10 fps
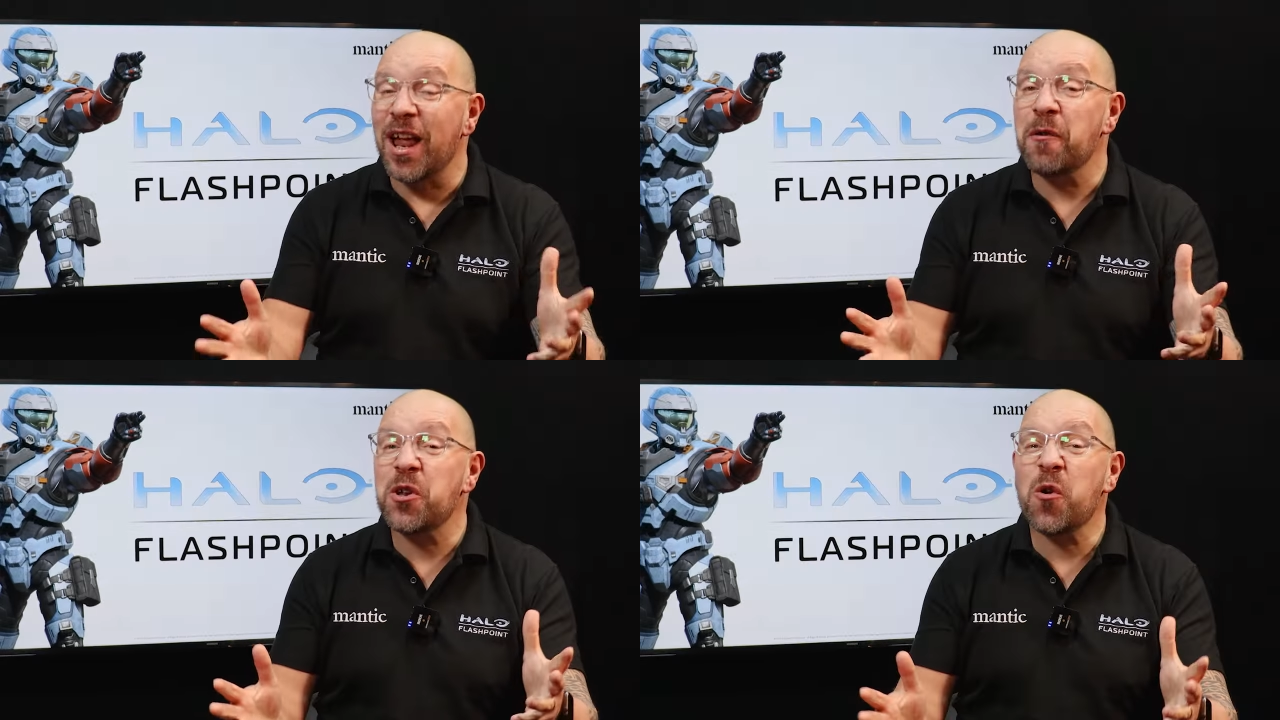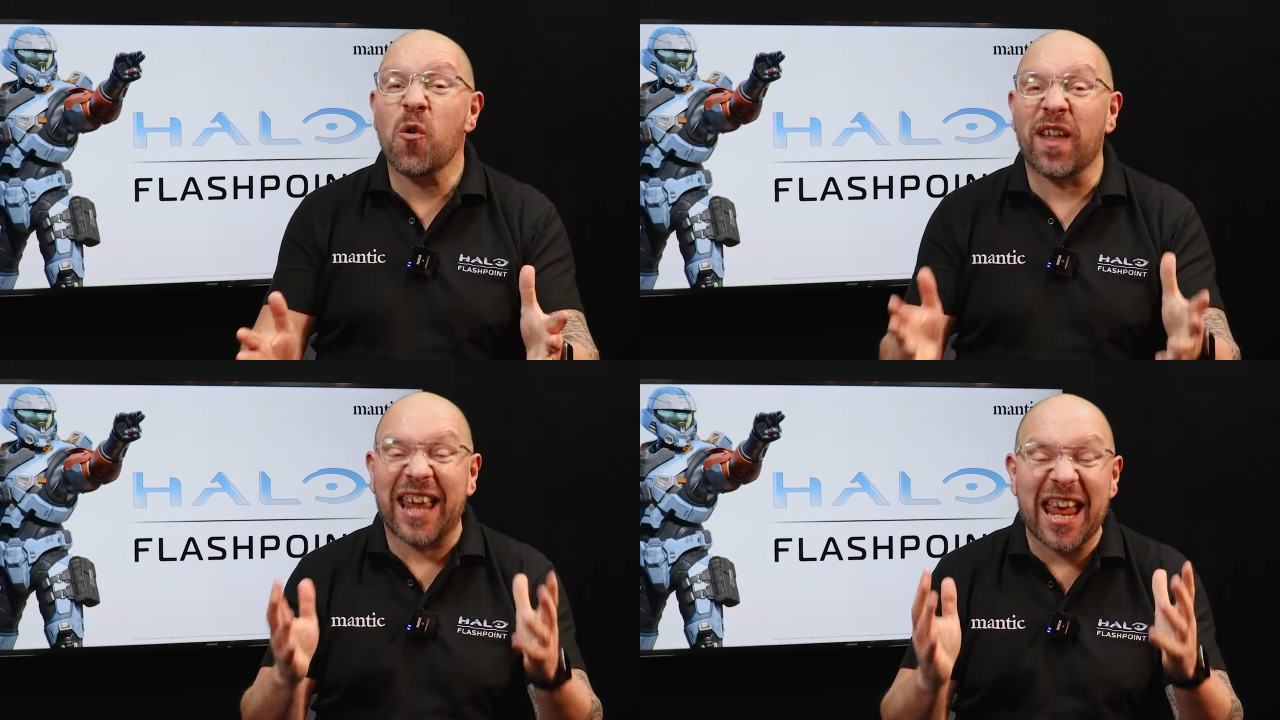Now you
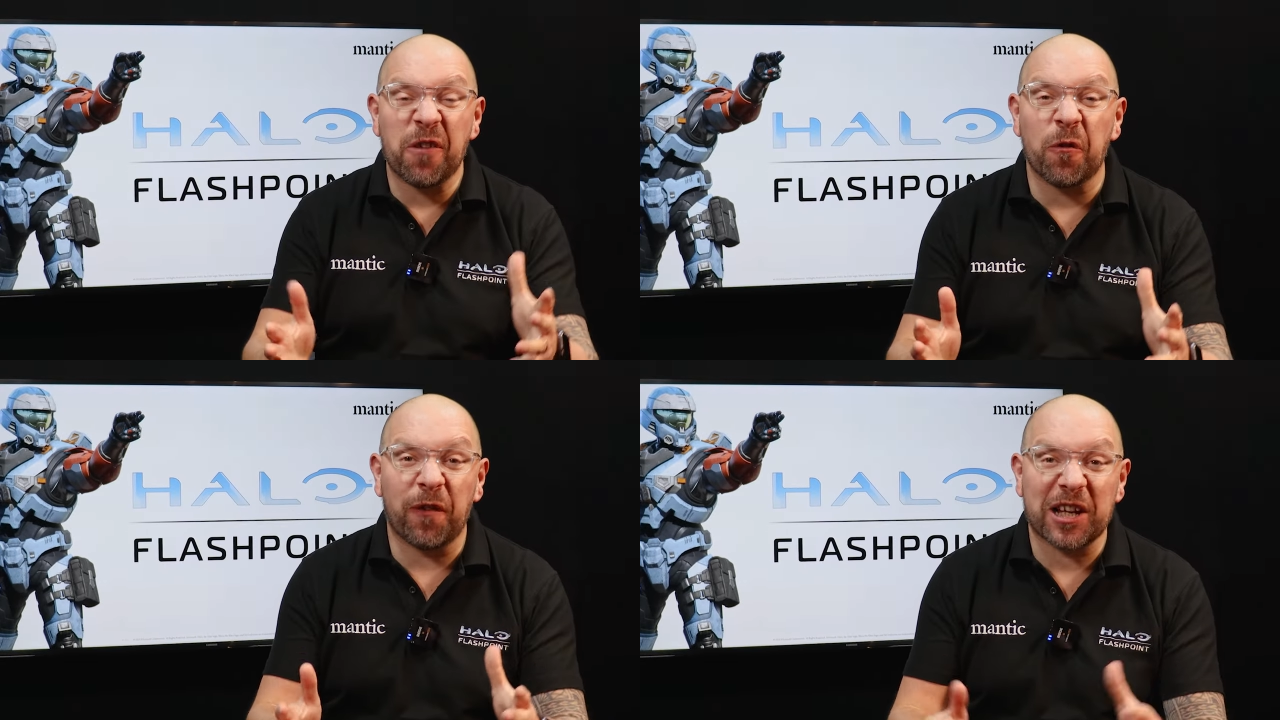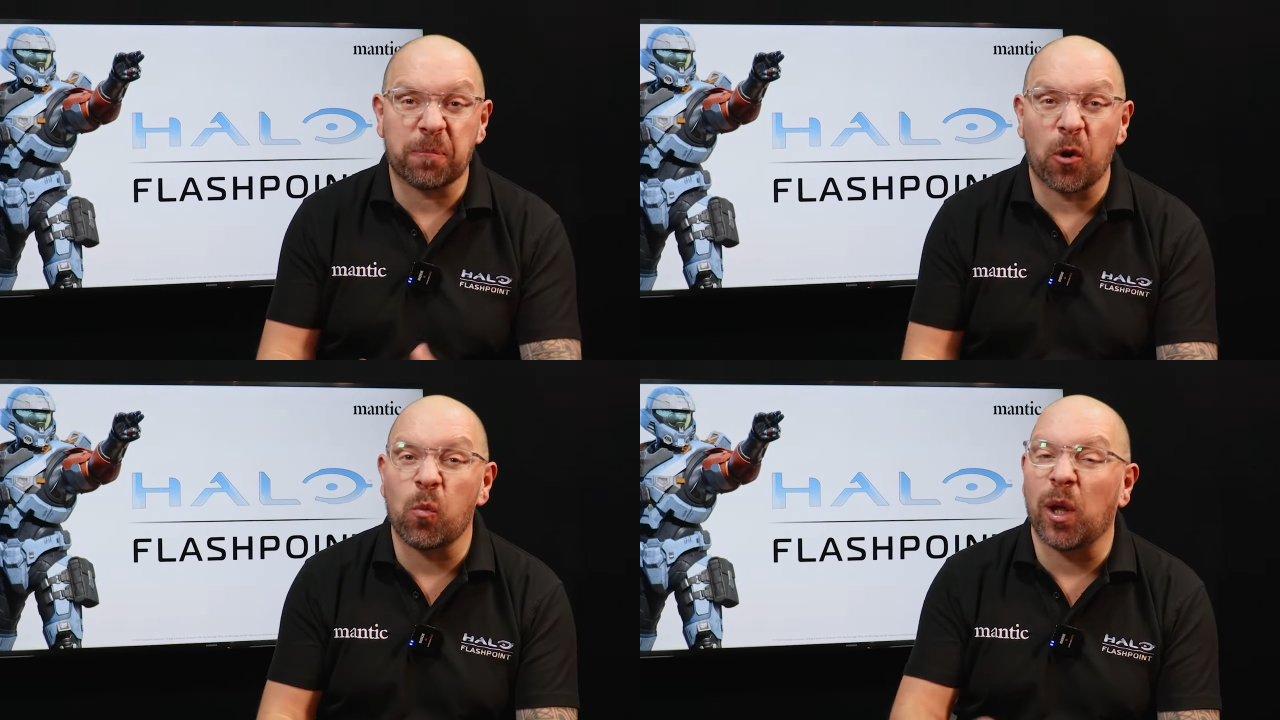know that Halo
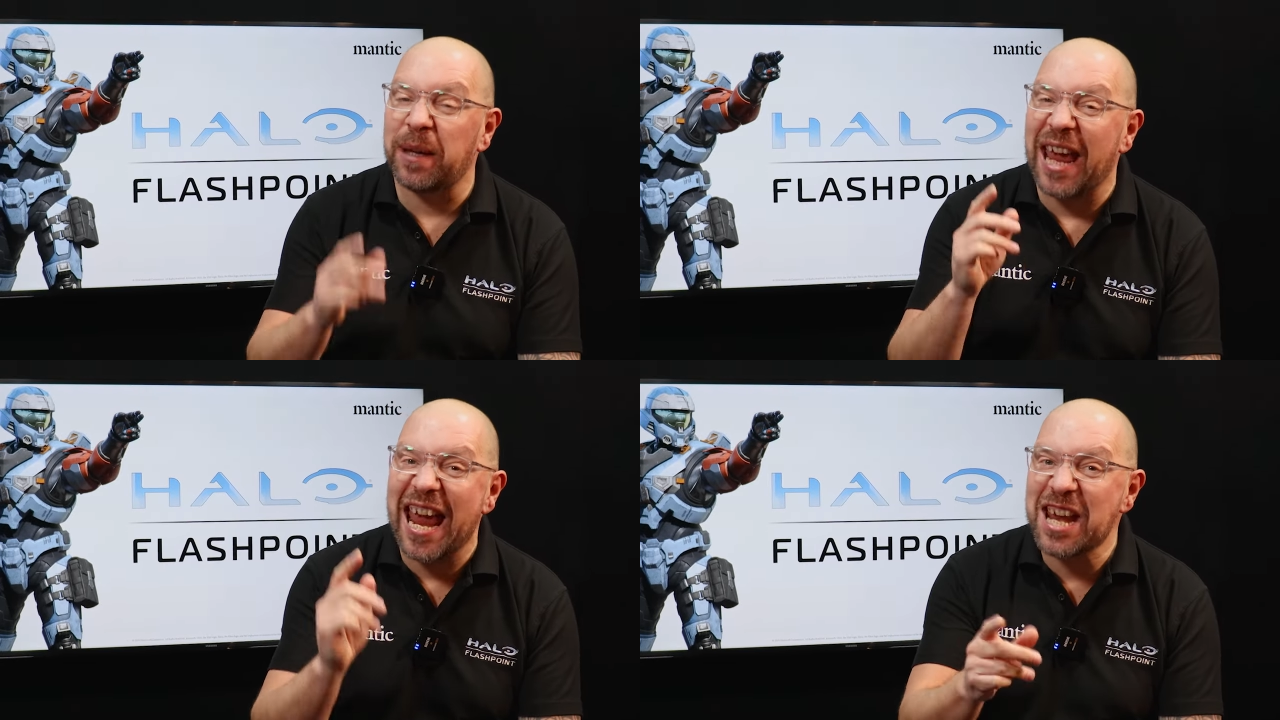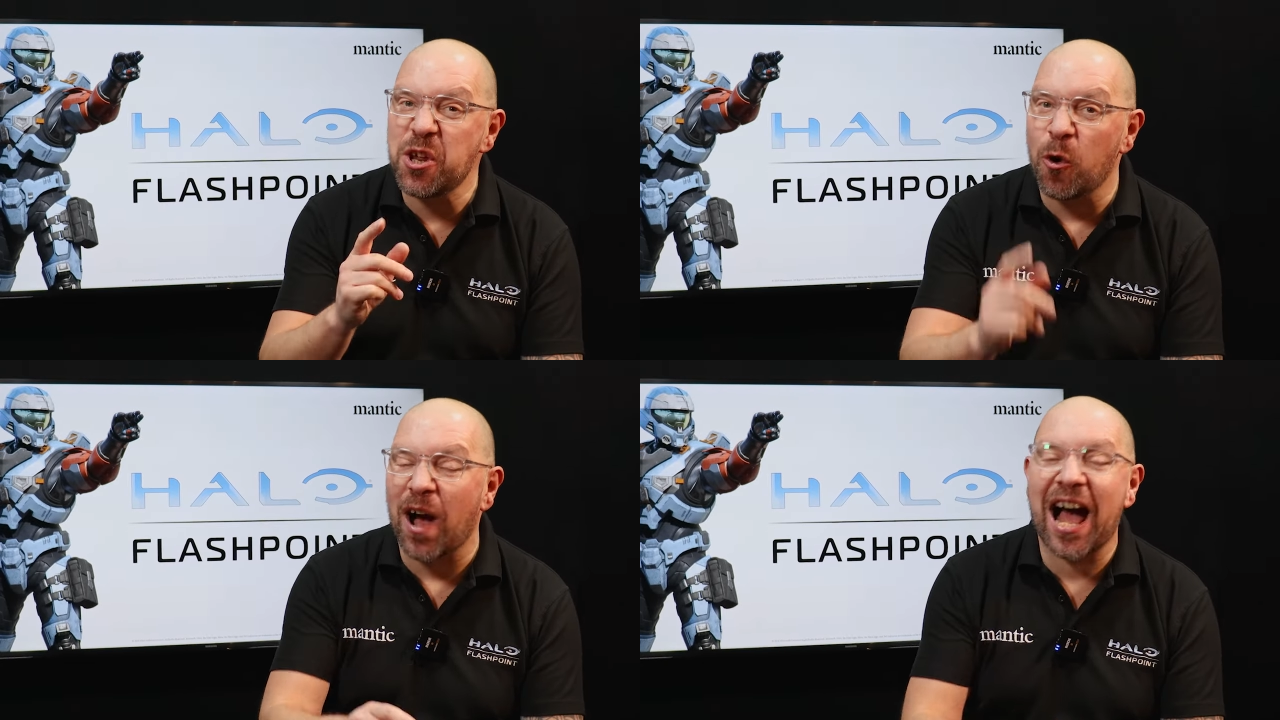Flashpoint will be in
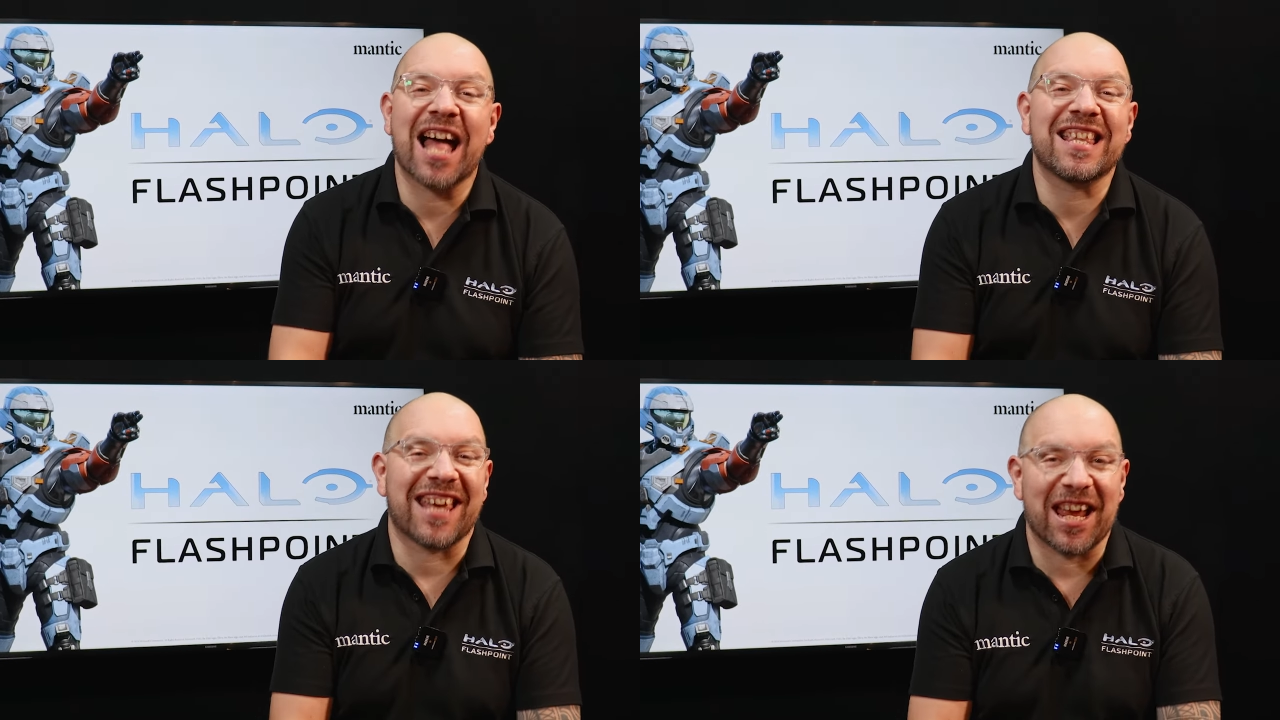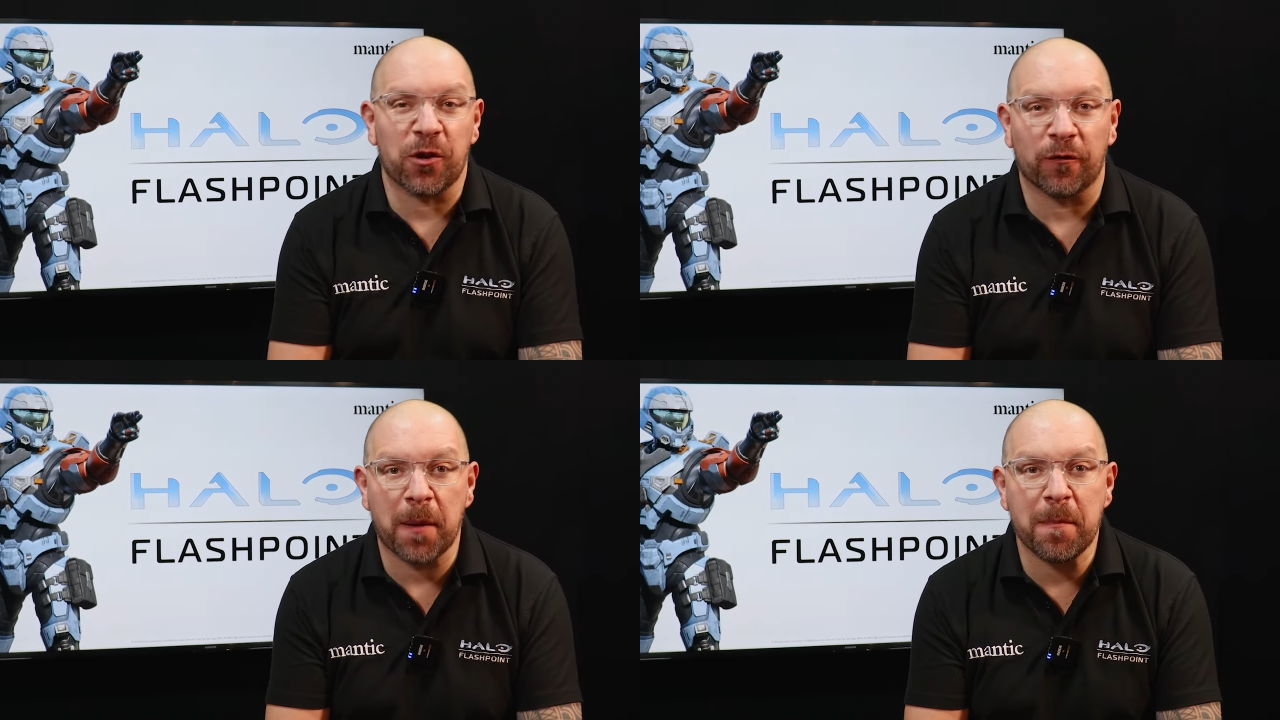your hands in
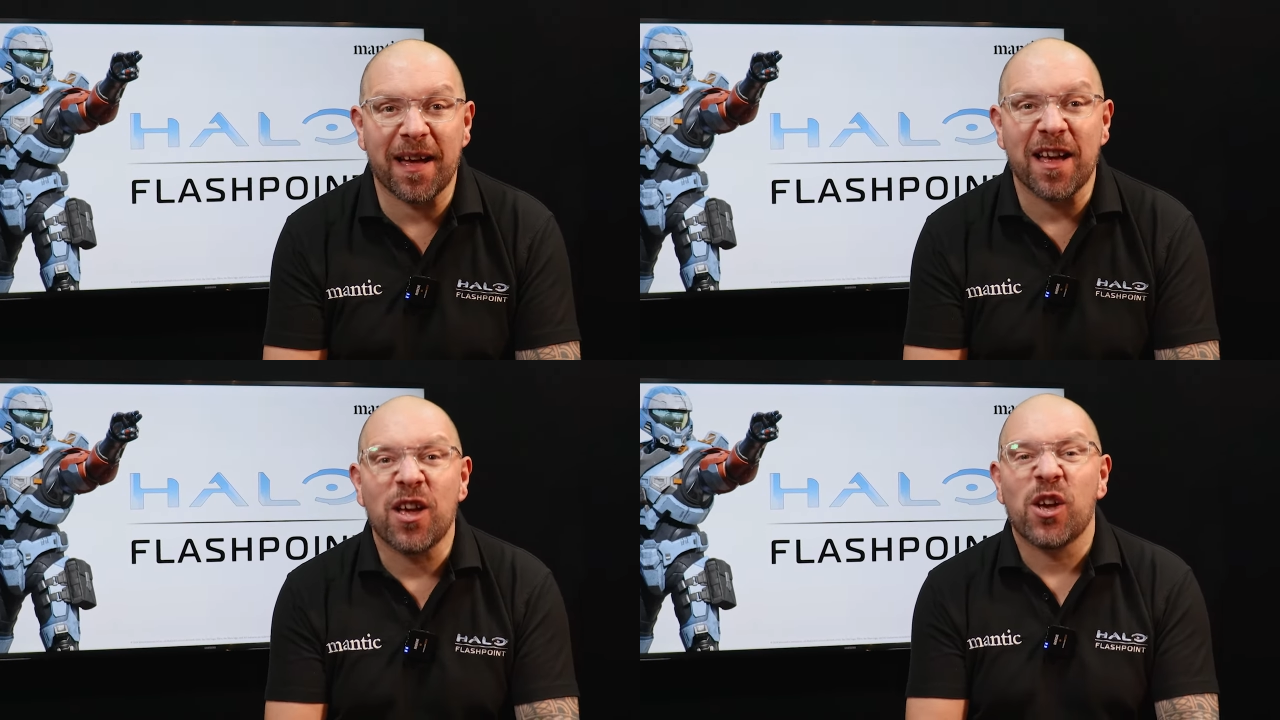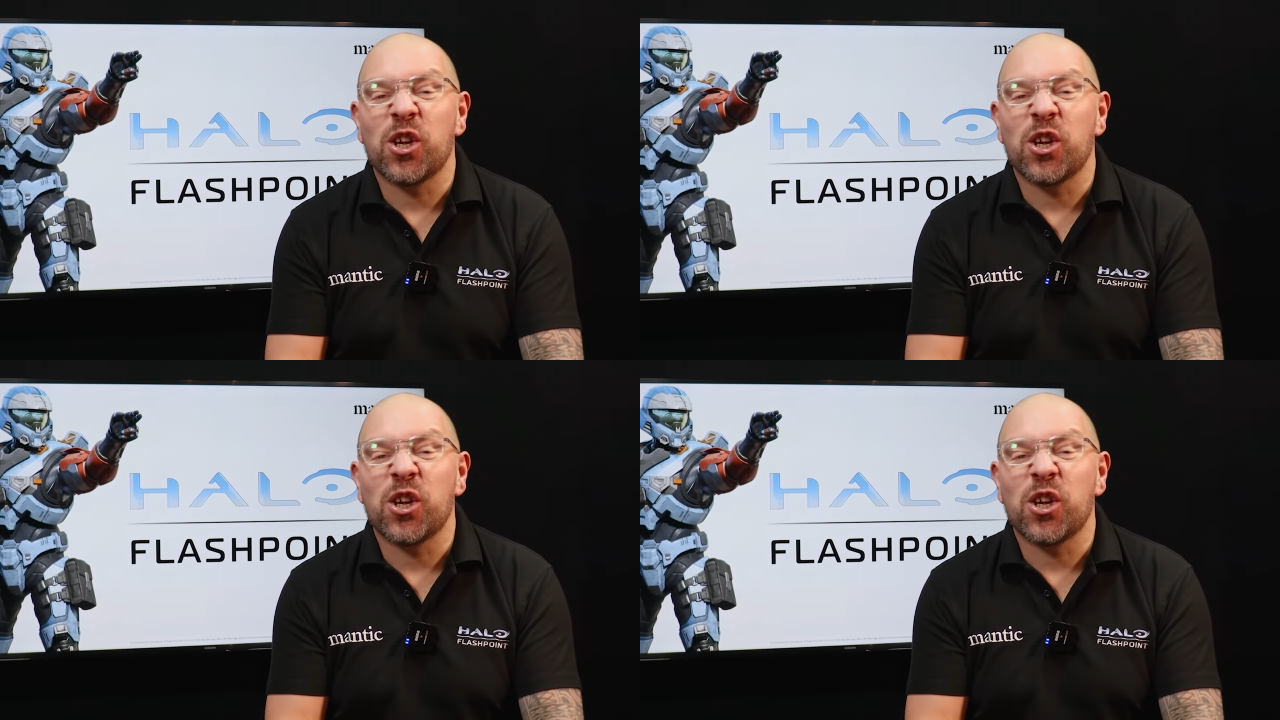November,